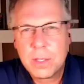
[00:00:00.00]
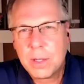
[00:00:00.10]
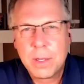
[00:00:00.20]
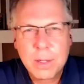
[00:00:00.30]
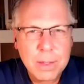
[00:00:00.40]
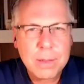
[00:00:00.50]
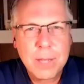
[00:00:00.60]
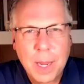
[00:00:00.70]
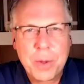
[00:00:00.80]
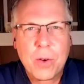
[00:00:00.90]
a
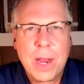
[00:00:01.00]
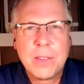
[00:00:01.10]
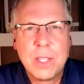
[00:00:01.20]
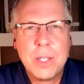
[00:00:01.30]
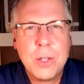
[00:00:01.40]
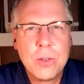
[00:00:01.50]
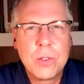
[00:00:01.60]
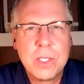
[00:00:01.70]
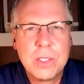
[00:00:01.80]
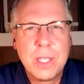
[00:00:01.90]
type of grass that you
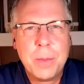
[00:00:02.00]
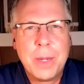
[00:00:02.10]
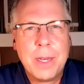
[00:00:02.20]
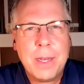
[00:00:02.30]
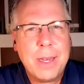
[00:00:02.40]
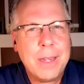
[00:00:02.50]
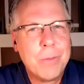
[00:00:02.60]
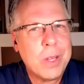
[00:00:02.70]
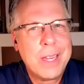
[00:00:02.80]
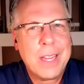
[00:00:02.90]
usually see, but it
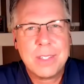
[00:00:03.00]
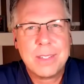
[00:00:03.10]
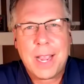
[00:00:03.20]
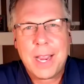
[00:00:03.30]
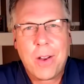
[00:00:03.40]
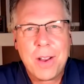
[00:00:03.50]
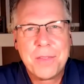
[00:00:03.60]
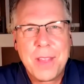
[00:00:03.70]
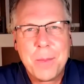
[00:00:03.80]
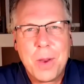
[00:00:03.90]
really hasn't died
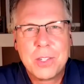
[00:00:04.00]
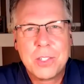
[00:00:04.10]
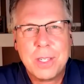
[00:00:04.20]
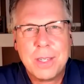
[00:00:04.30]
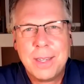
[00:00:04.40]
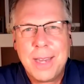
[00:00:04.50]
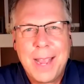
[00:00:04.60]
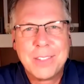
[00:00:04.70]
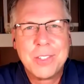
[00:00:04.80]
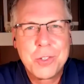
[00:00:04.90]
off that much. It
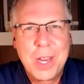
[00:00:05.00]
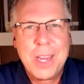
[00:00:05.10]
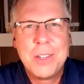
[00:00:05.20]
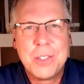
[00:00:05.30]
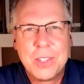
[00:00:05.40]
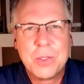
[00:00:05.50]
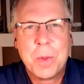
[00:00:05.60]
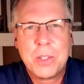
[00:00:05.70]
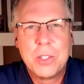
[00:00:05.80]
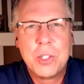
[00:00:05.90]
hasn't changed as
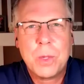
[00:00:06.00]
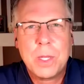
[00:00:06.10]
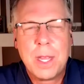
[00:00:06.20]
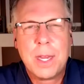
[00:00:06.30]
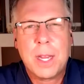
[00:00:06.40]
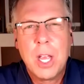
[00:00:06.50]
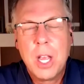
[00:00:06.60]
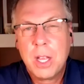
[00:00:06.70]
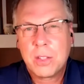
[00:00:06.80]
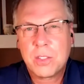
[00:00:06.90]
much as you would think.
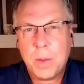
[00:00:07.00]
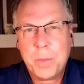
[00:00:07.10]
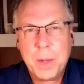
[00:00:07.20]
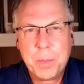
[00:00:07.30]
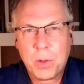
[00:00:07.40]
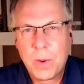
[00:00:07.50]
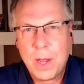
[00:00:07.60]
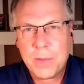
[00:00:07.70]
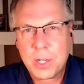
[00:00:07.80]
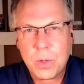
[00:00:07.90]
Some people
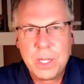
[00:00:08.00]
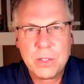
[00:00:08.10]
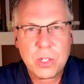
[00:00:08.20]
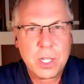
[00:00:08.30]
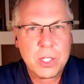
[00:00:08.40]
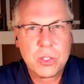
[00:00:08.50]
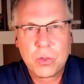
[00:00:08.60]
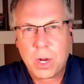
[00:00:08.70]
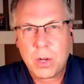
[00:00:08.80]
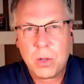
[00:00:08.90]
around the greens are going to
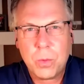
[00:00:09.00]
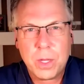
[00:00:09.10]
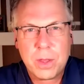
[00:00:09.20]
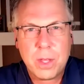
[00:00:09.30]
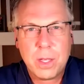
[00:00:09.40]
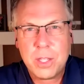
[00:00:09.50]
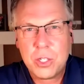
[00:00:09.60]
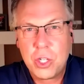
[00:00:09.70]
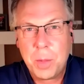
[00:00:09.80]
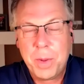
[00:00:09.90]
struggle with the
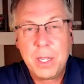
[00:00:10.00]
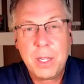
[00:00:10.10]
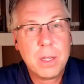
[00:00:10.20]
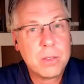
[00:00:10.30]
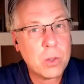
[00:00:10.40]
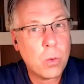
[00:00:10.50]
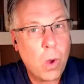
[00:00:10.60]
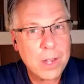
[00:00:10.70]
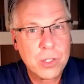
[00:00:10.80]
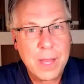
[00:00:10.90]
chipping, so
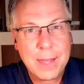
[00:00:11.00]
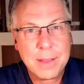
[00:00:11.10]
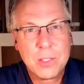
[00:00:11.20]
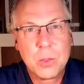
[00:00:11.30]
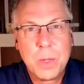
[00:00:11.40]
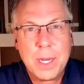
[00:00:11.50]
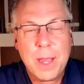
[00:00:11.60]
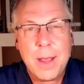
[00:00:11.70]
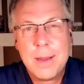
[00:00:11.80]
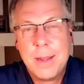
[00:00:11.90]
watch that this
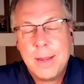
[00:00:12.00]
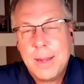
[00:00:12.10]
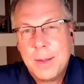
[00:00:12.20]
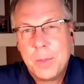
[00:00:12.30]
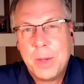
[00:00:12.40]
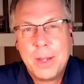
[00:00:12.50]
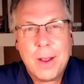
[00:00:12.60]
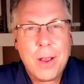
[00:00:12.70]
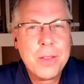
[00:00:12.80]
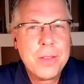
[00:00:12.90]
weekend. But
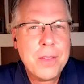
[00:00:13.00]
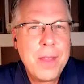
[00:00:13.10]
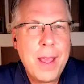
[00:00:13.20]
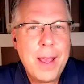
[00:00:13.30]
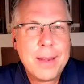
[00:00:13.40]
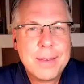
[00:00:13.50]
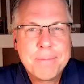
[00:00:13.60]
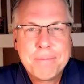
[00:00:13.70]
other than that,